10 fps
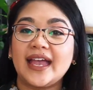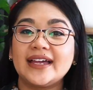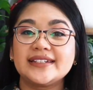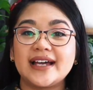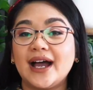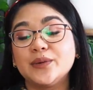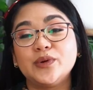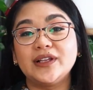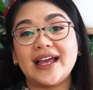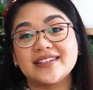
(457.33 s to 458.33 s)
and I
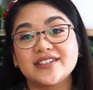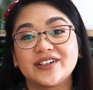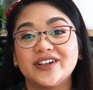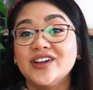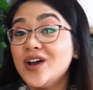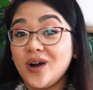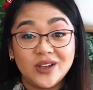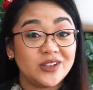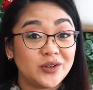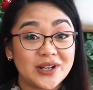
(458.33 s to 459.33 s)
will answer
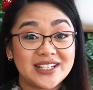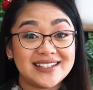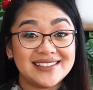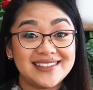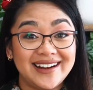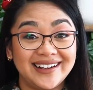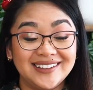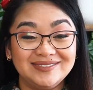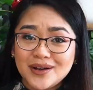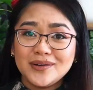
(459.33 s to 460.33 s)
all your questions
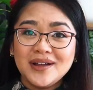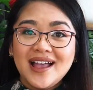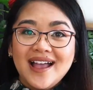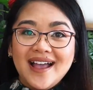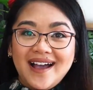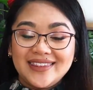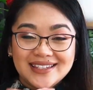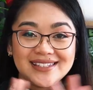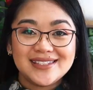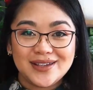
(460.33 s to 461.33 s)
there. So
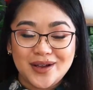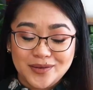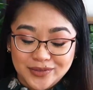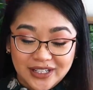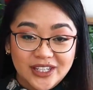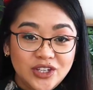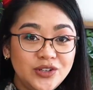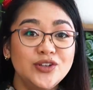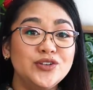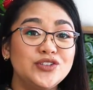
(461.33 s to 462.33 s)
this is really
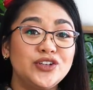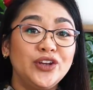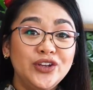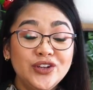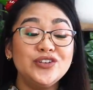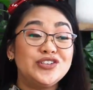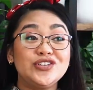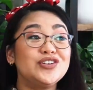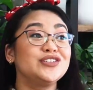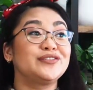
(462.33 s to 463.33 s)

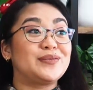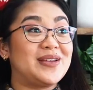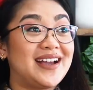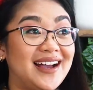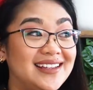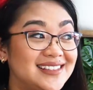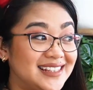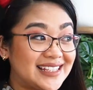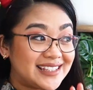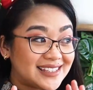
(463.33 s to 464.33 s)
huge news for me, guys.
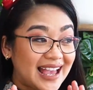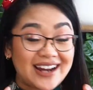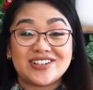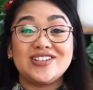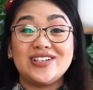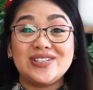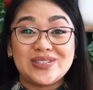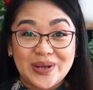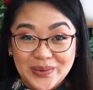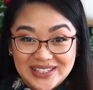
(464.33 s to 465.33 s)
This is actually
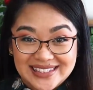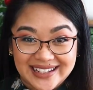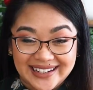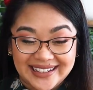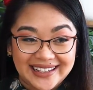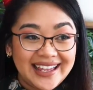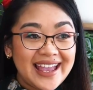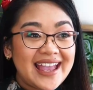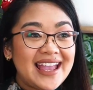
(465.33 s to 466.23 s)
so exciting.